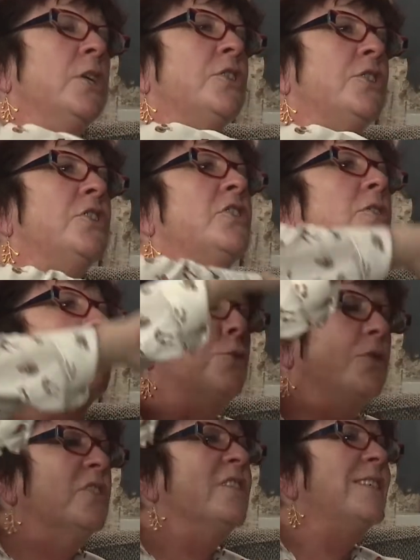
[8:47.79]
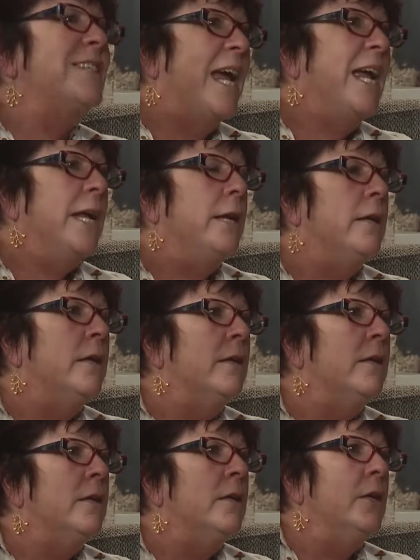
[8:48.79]
to sustain
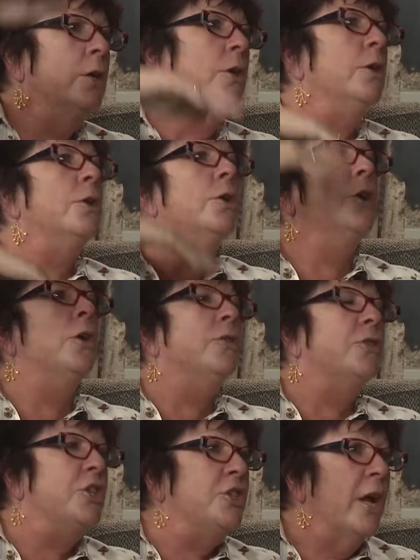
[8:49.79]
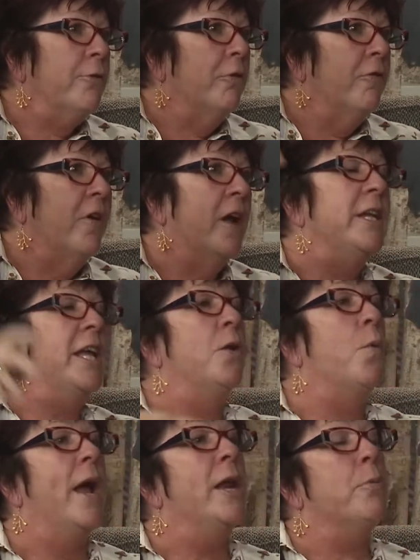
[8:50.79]
the general fund in a
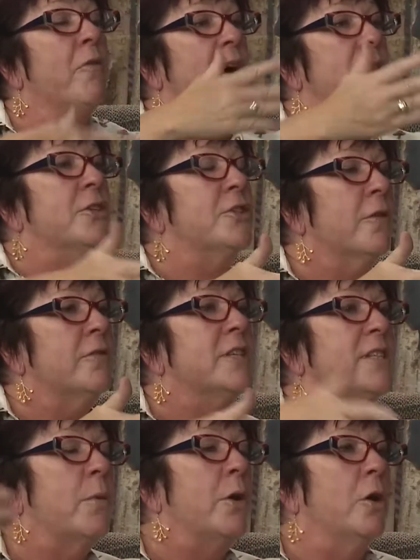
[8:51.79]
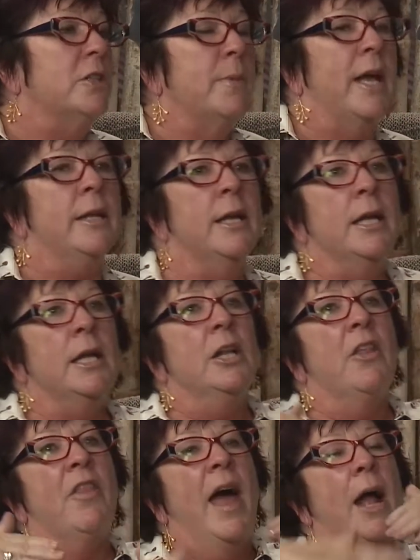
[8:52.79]
way to provide the services that we all demand.
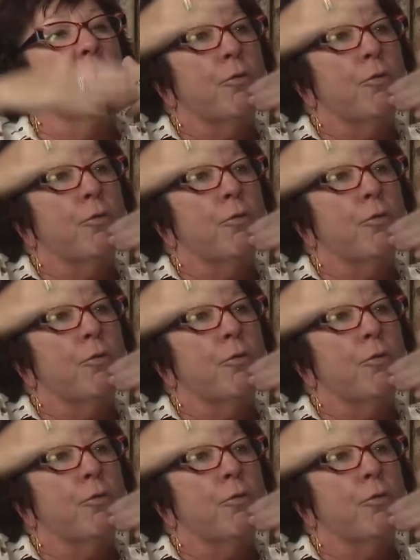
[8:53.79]
That